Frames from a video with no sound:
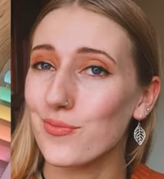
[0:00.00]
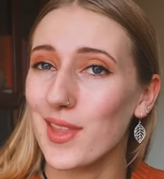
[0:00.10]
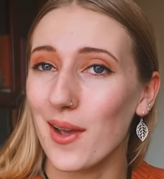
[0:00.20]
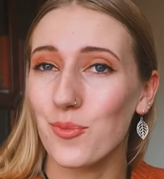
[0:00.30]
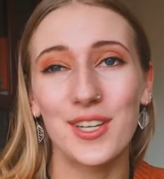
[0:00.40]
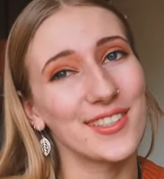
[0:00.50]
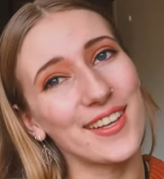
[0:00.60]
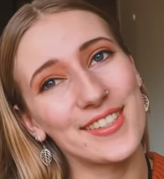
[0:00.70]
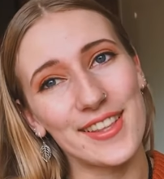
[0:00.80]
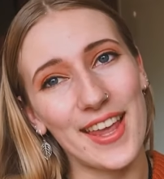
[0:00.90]
That brings
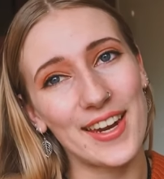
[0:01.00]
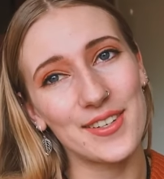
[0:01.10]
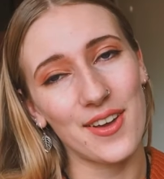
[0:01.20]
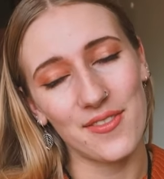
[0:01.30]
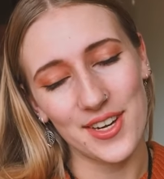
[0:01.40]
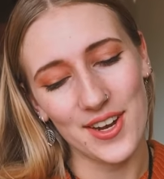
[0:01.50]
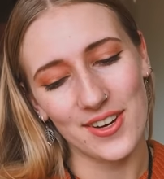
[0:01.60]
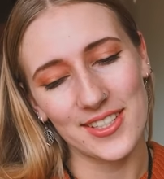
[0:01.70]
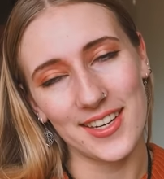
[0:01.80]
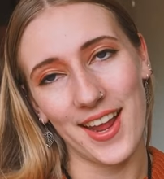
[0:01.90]
us to the end of our
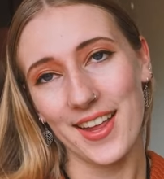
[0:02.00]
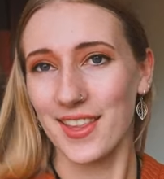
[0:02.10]
video today.